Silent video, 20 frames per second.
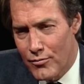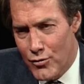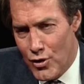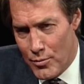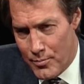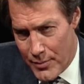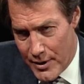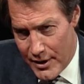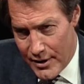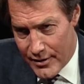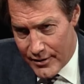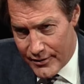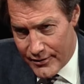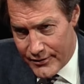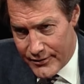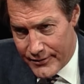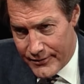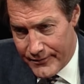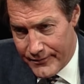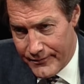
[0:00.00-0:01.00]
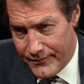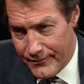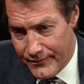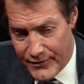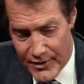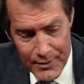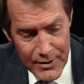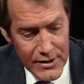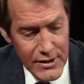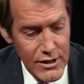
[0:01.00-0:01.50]
from your peers?
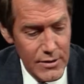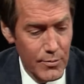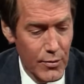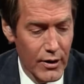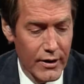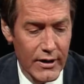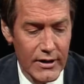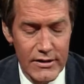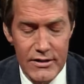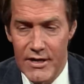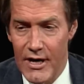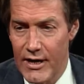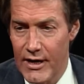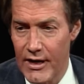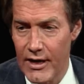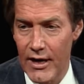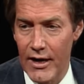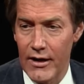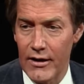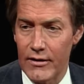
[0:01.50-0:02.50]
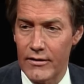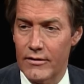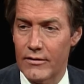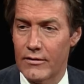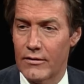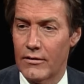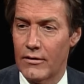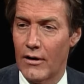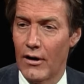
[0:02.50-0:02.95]
I mean, this book is dedicated